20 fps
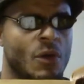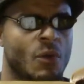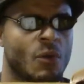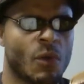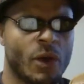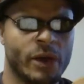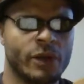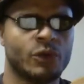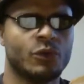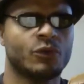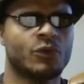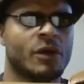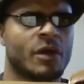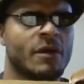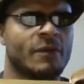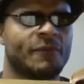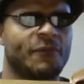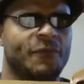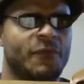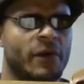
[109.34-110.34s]
Where do you
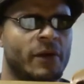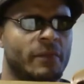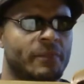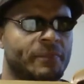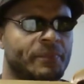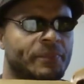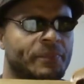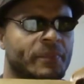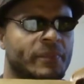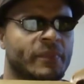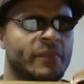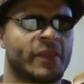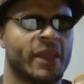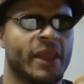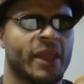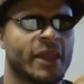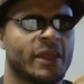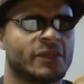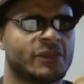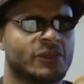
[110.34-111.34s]
come from?"
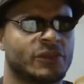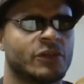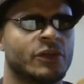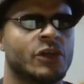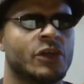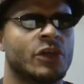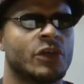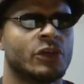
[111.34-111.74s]
They answered,